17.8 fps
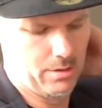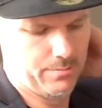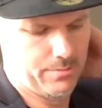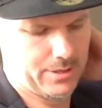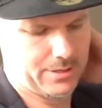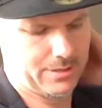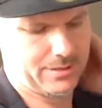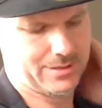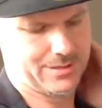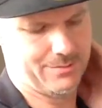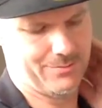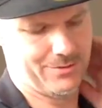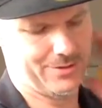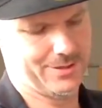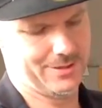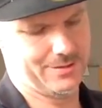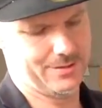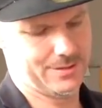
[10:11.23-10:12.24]
but some
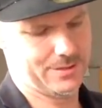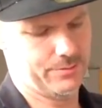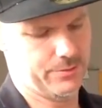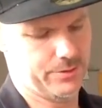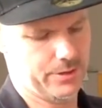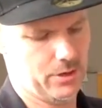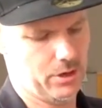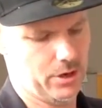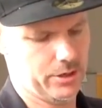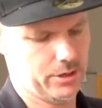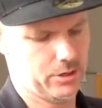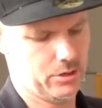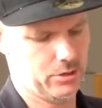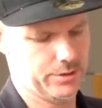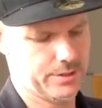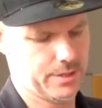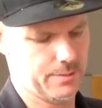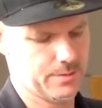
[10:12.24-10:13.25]
of the
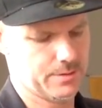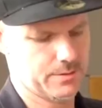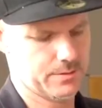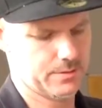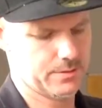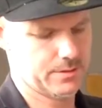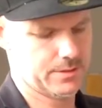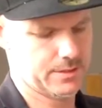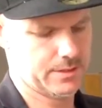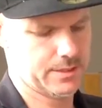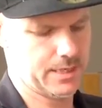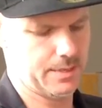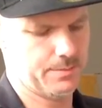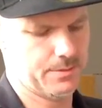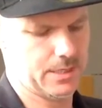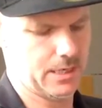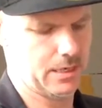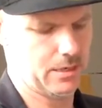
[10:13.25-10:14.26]
concepts
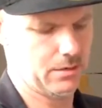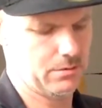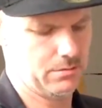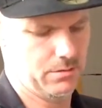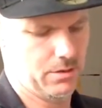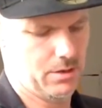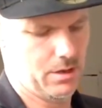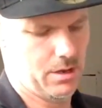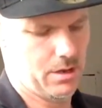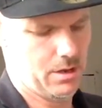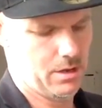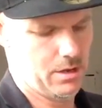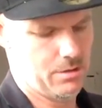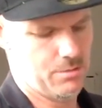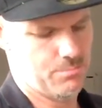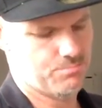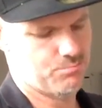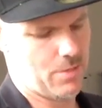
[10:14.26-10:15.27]
seeped in,
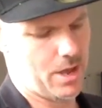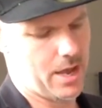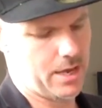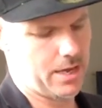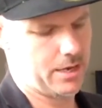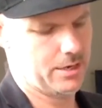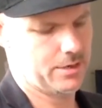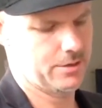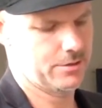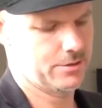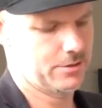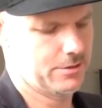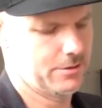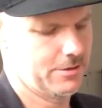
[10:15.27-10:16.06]
and